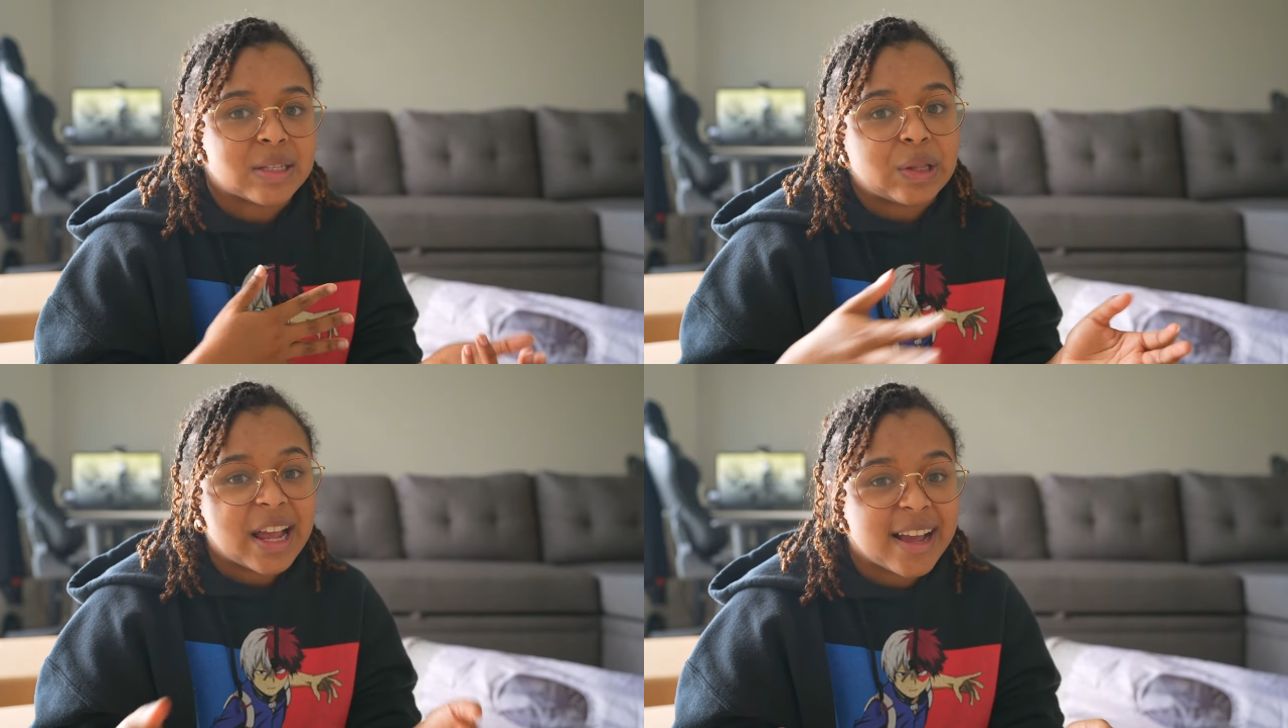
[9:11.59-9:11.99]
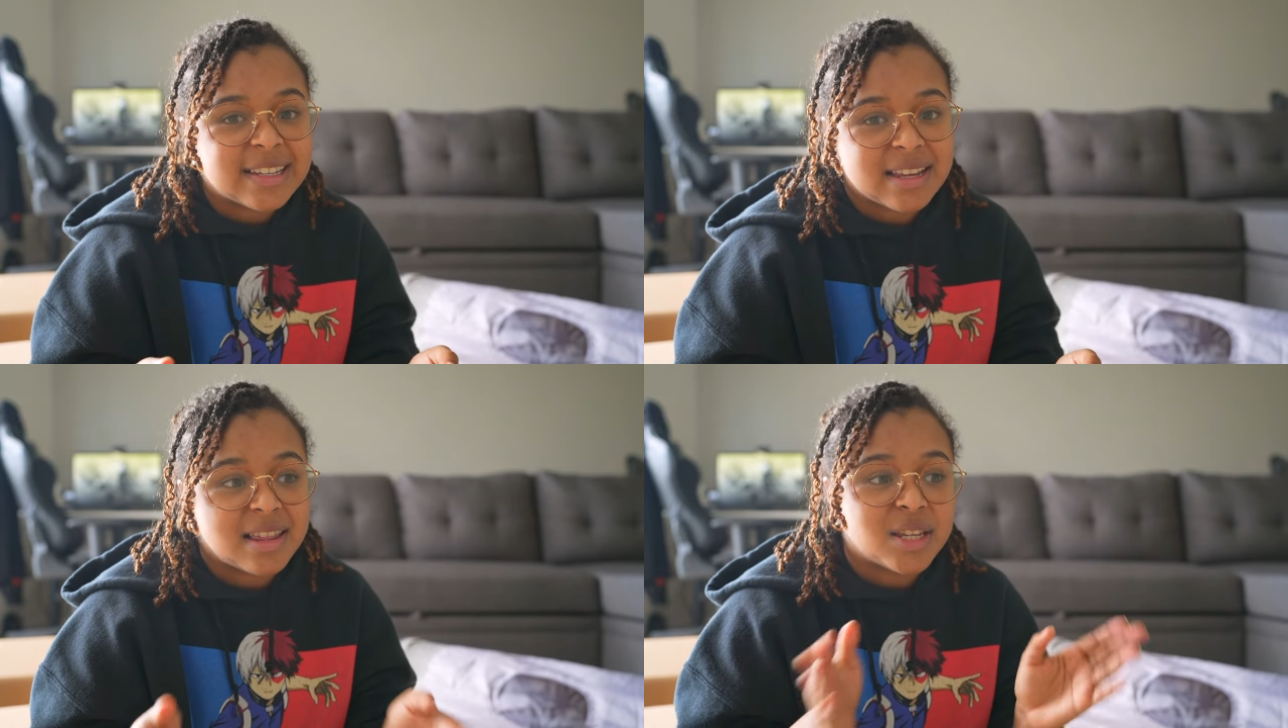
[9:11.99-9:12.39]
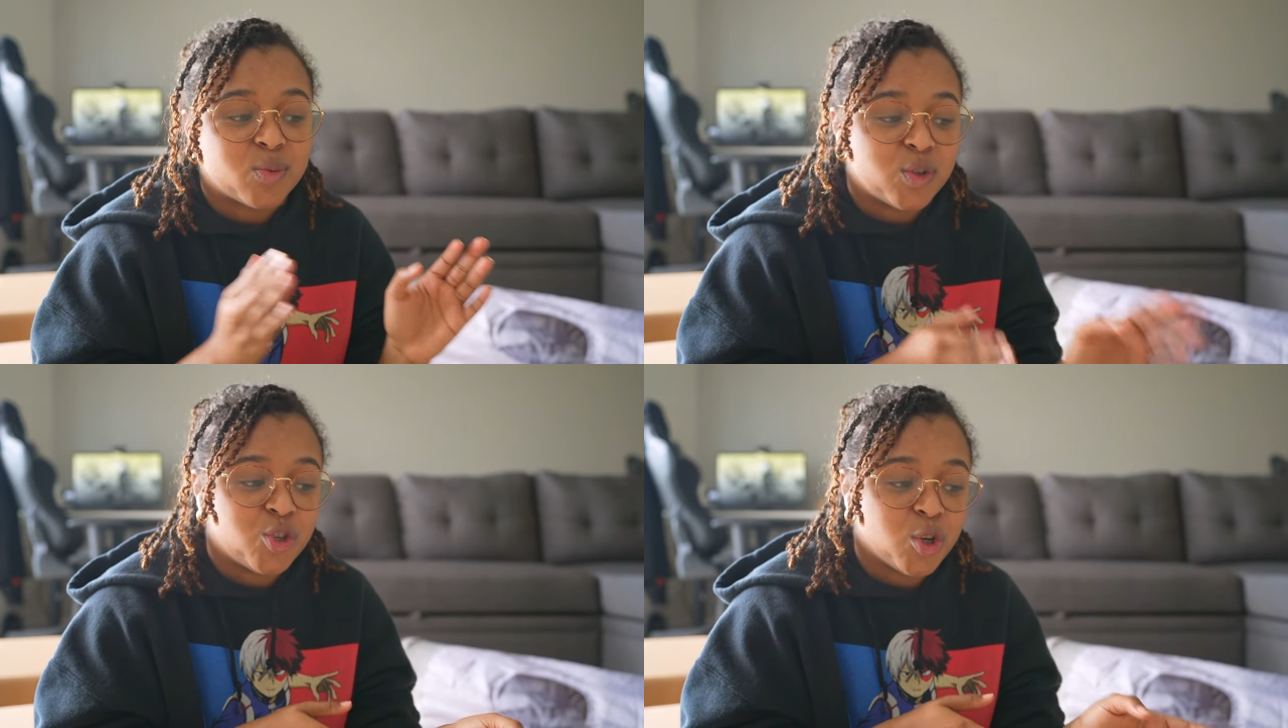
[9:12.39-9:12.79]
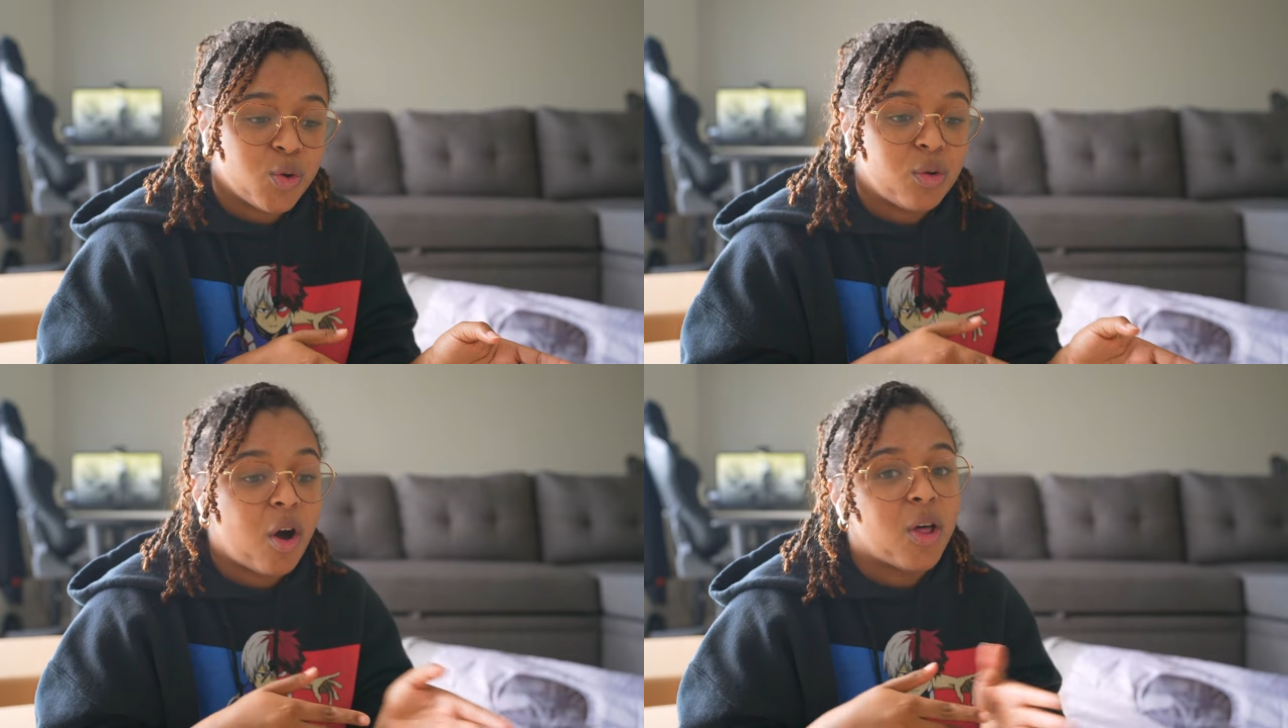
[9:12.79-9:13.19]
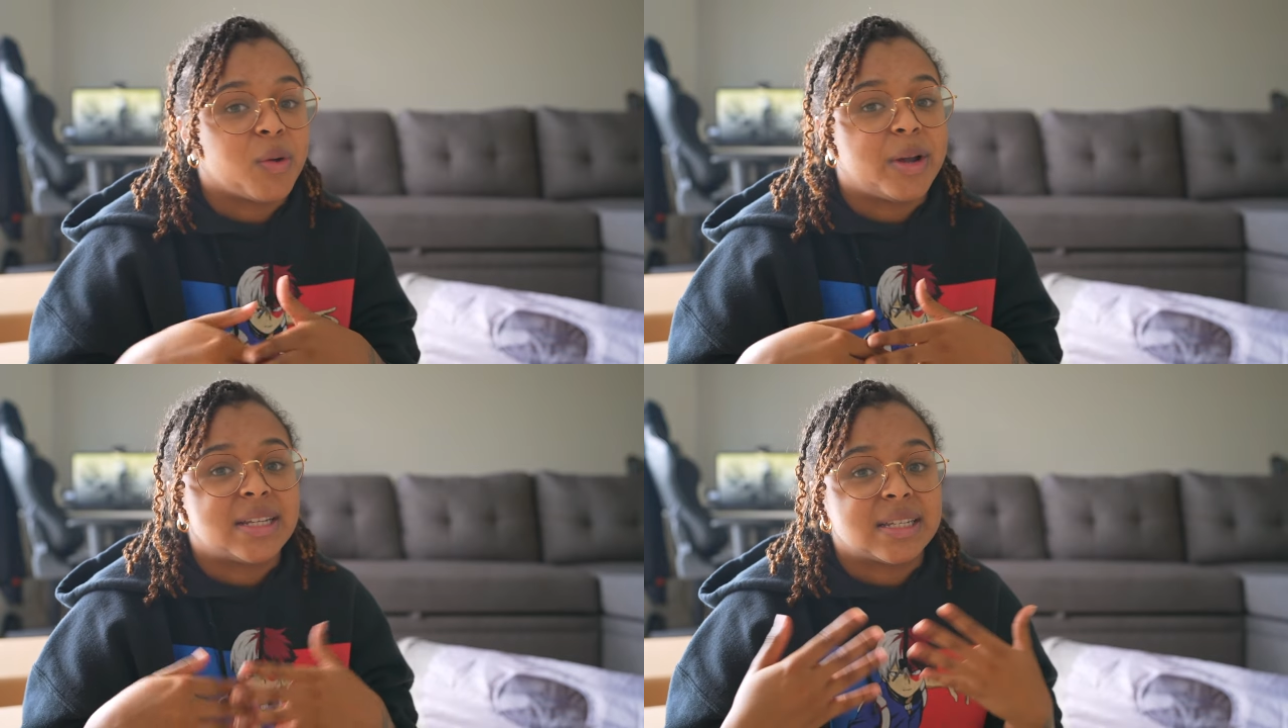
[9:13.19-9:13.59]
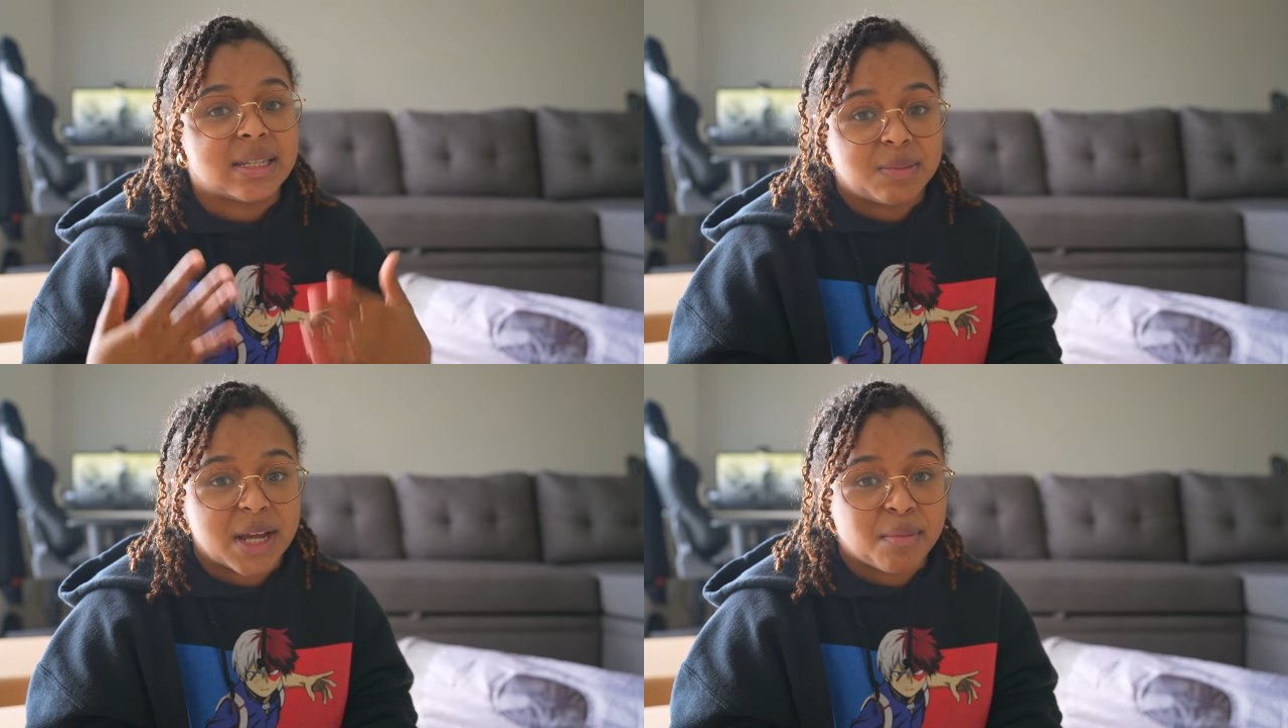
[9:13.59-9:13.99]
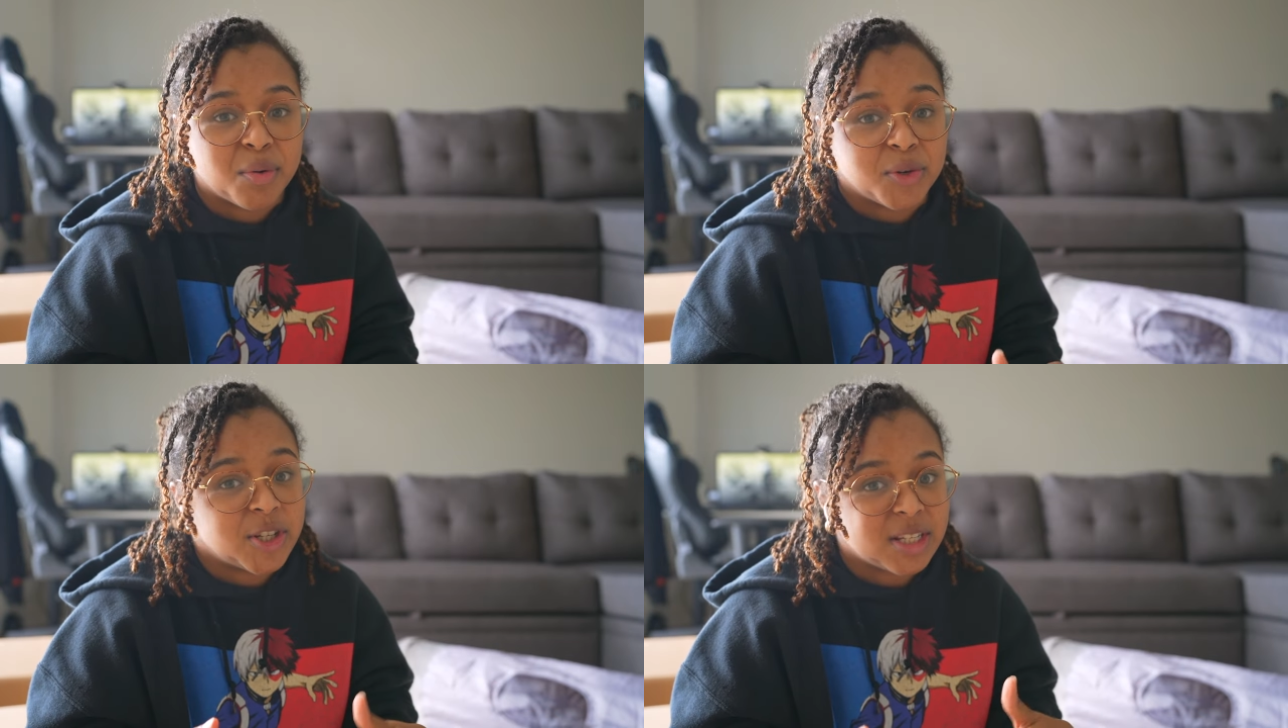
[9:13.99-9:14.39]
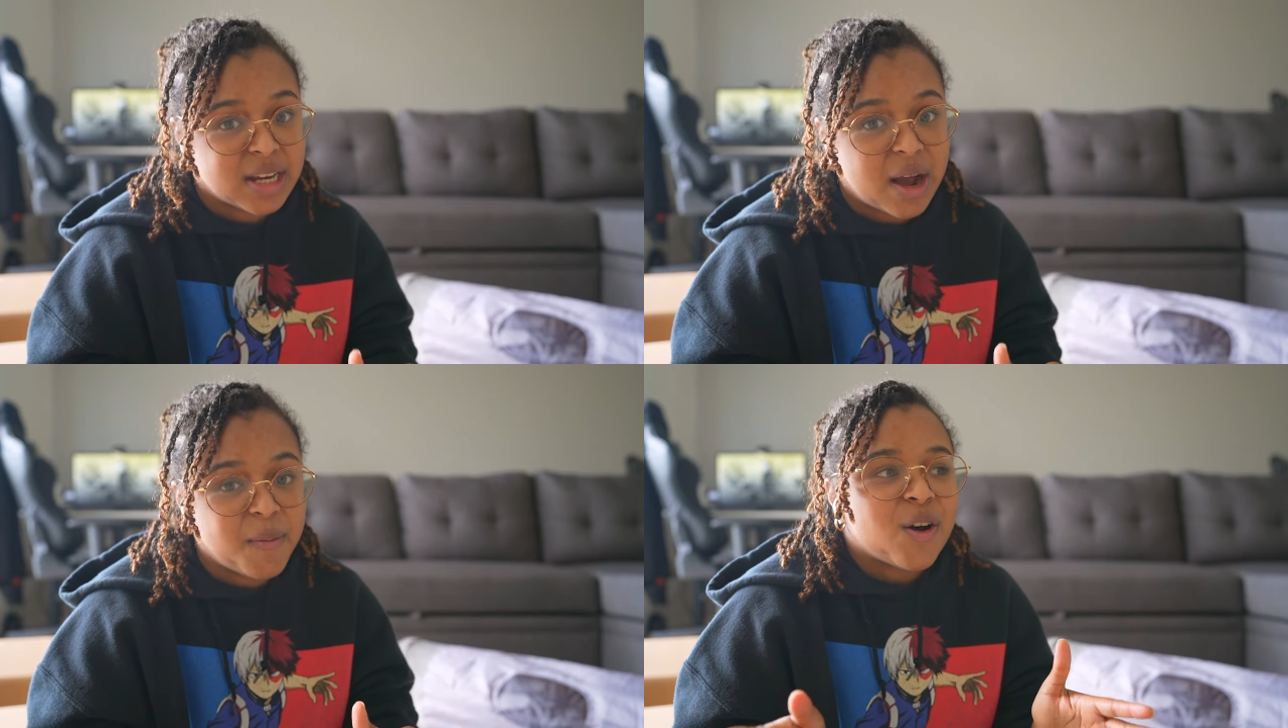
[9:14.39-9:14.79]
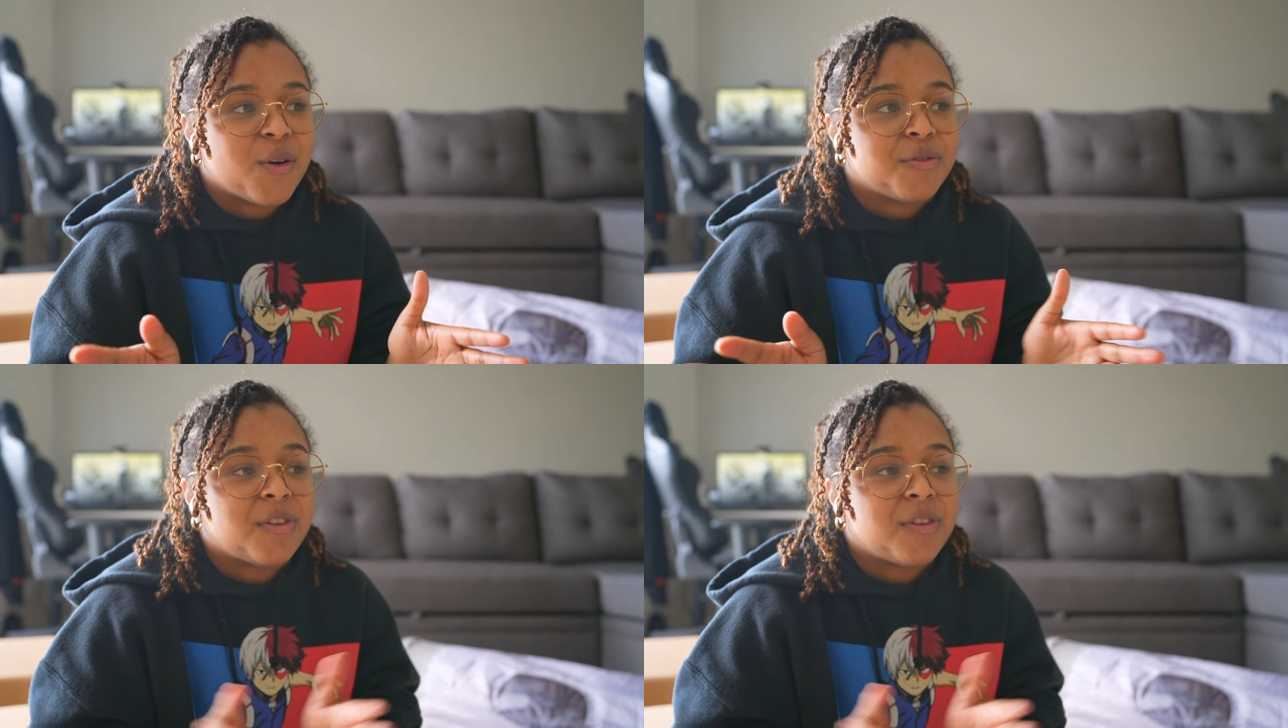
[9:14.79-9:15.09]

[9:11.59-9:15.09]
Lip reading: So like I said, this was June all the way to September, which is now. So